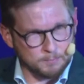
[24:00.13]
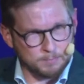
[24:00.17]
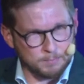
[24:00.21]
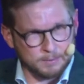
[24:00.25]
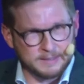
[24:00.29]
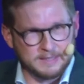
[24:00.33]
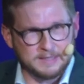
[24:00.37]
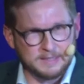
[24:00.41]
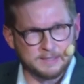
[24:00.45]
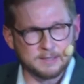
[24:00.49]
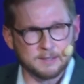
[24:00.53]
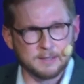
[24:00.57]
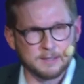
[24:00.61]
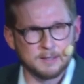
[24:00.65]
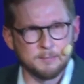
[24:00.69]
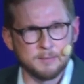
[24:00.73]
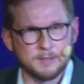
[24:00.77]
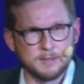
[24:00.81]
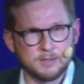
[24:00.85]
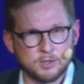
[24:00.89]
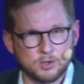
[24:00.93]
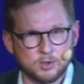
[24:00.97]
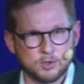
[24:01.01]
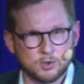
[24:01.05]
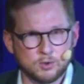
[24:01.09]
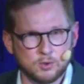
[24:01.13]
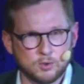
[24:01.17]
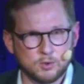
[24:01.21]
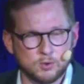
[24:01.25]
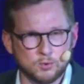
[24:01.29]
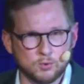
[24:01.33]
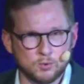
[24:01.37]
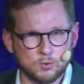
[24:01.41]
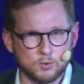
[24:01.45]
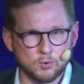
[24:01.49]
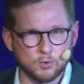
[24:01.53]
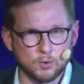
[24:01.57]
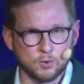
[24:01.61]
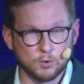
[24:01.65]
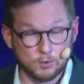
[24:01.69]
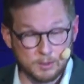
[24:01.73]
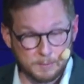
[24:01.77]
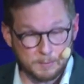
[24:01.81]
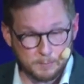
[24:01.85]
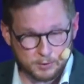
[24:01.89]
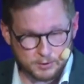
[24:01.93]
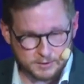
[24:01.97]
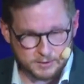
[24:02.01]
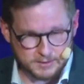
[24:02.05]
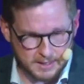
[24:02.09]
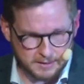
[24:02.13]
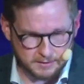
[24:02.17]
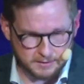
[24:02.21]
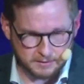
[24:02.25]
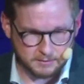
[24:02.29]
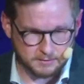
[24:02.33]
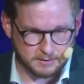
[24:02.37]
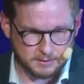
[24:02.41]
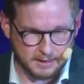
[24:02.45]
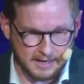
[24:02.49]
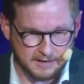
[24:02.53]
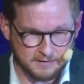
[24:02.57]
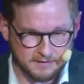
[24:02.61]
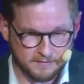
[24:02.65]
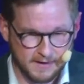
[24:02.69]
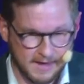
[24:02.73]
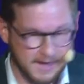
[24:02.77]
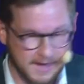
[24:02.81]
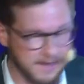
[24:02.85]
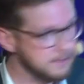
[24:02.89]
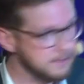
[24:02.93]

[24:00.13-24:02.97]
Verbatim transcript: complete image to represent. I've